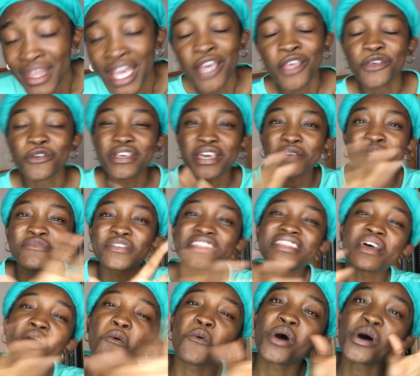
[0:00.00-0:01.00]
You can be
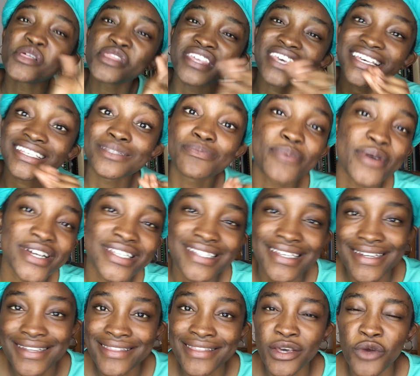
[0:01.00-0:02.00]
the wealthiest
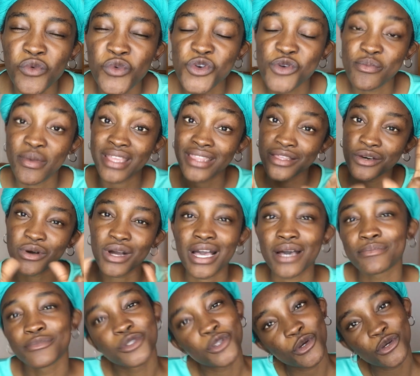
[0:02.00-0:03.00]
person in the room and they'll
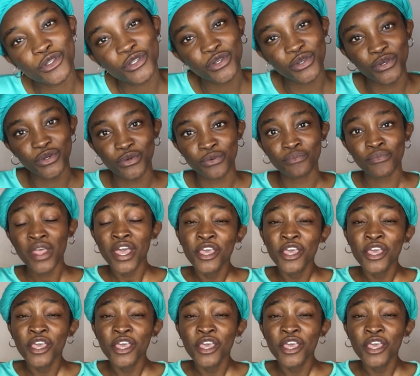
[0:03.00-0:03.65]
come talk to you.